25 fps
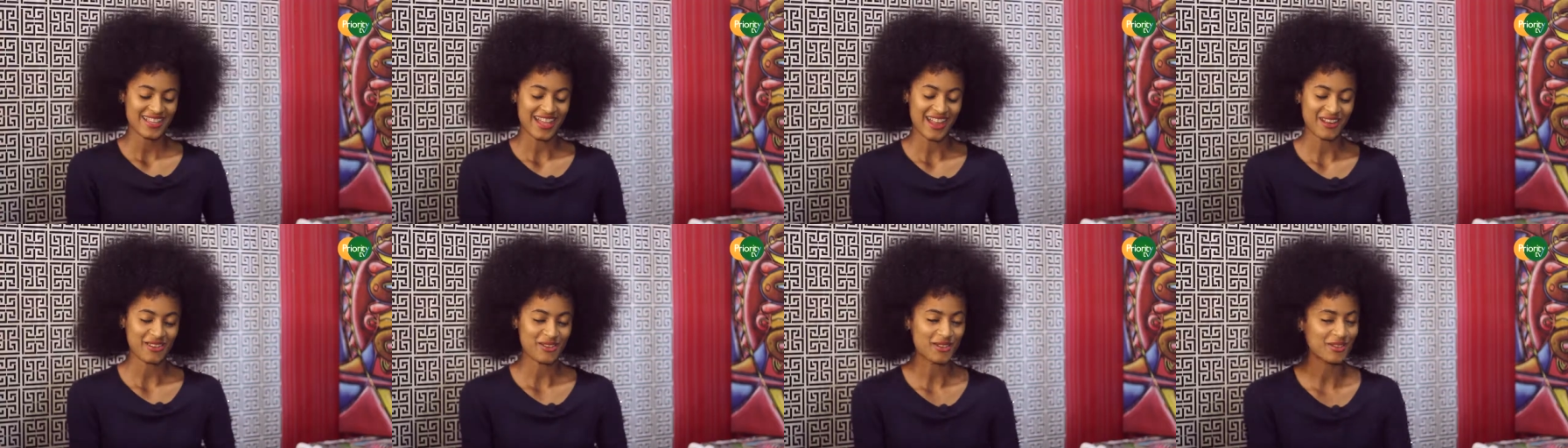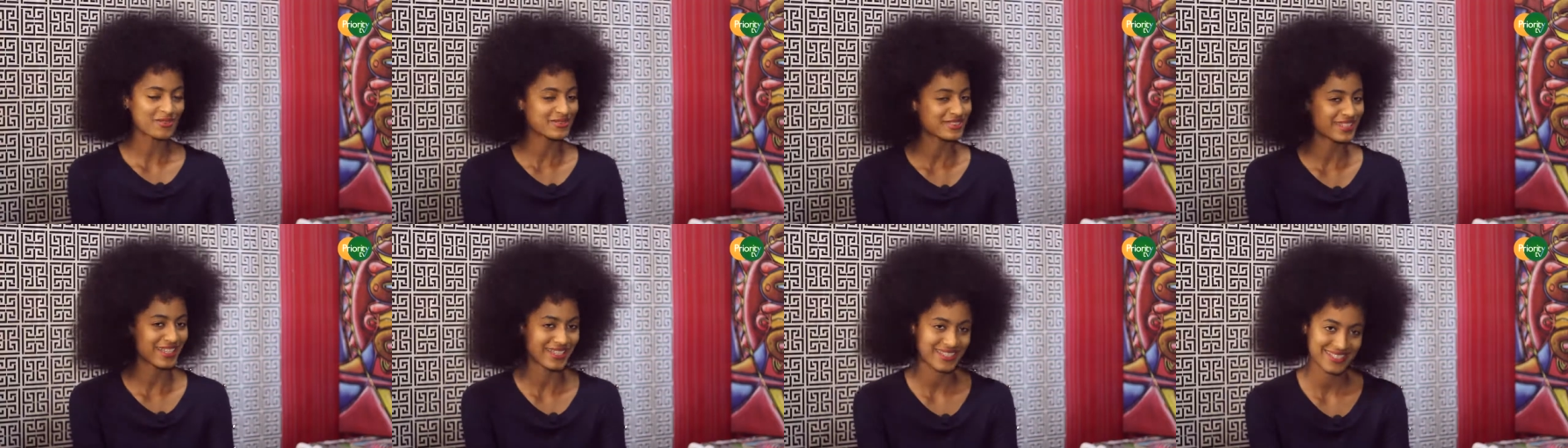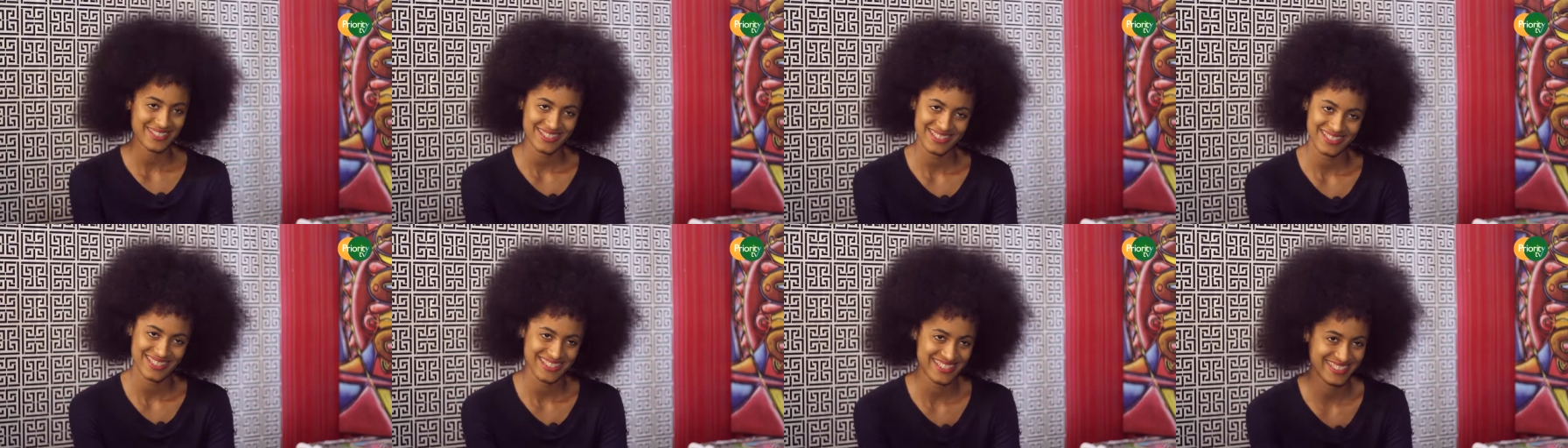I love
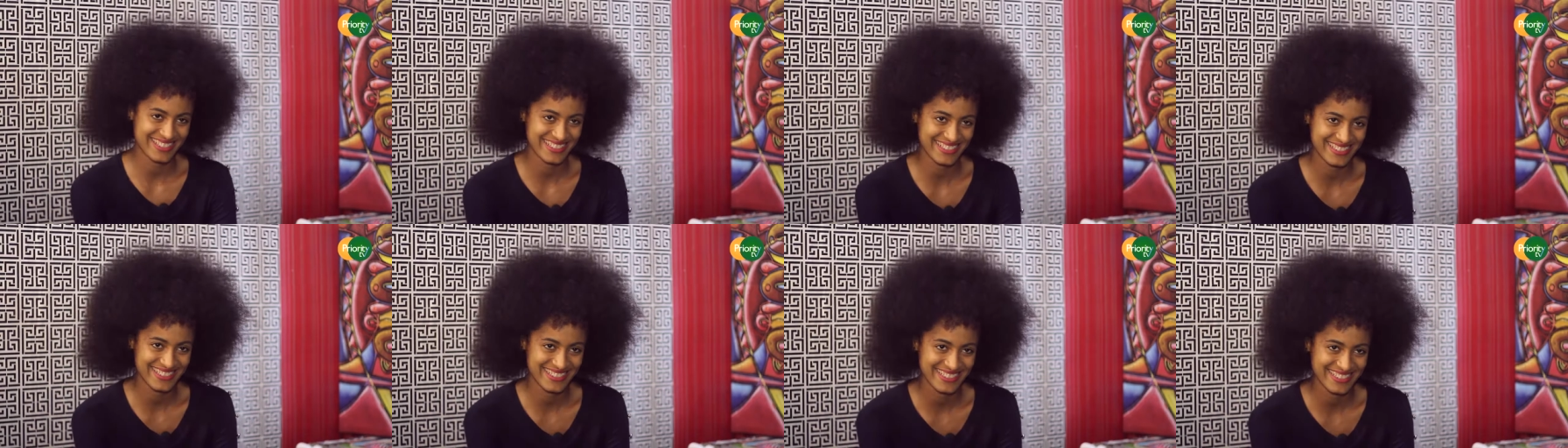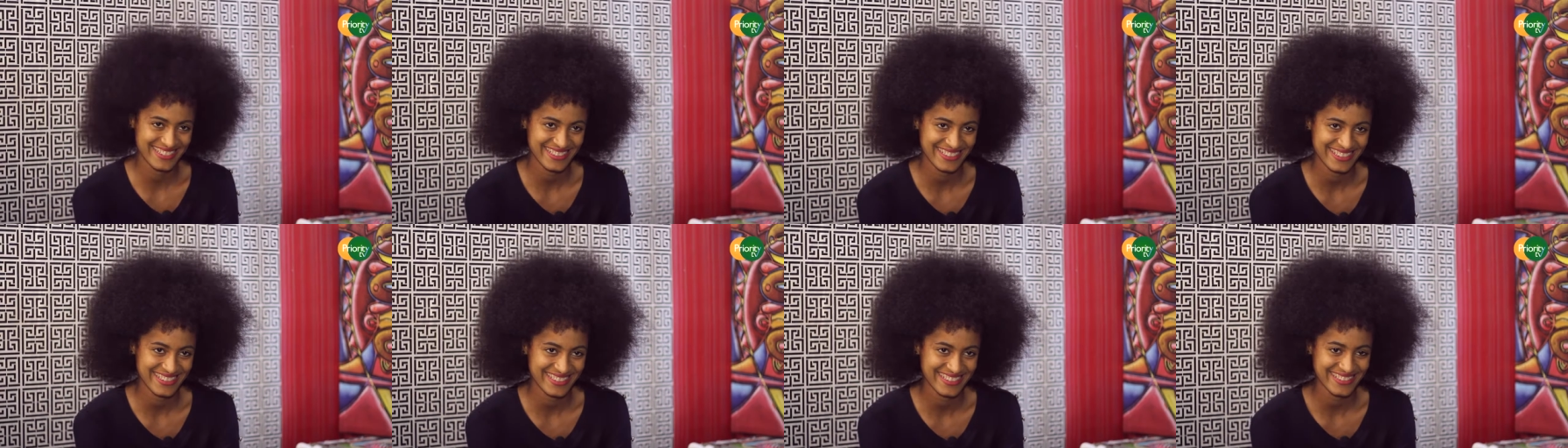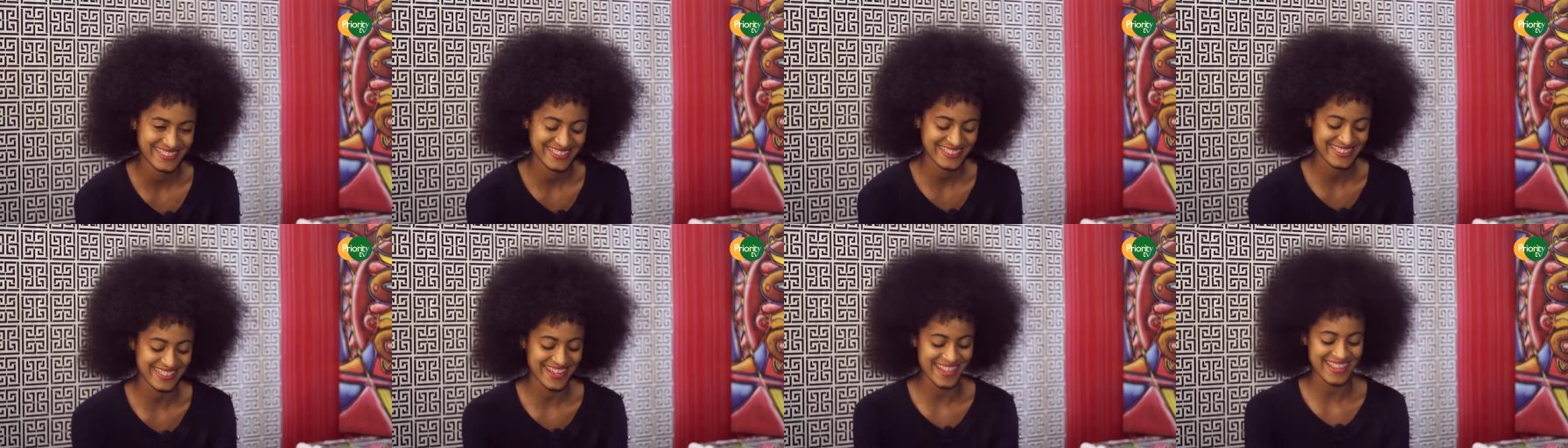dance.
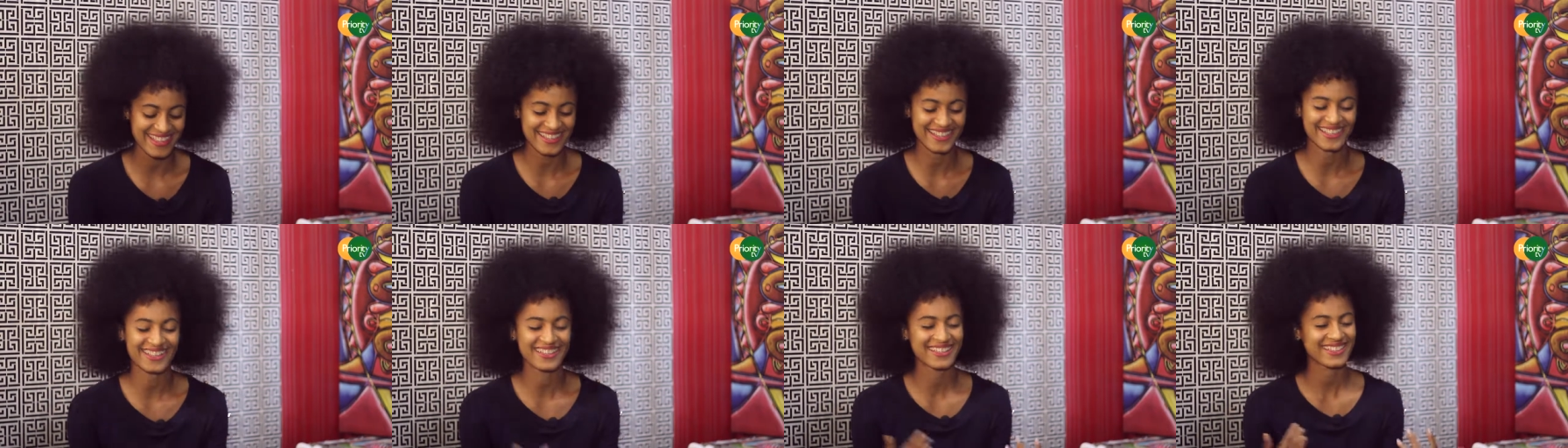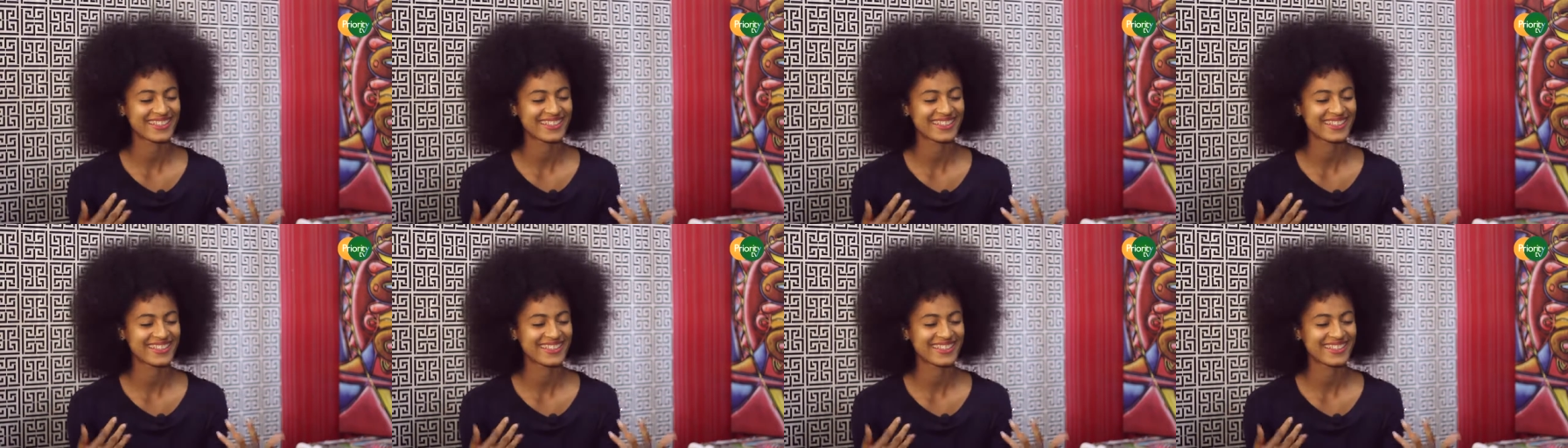like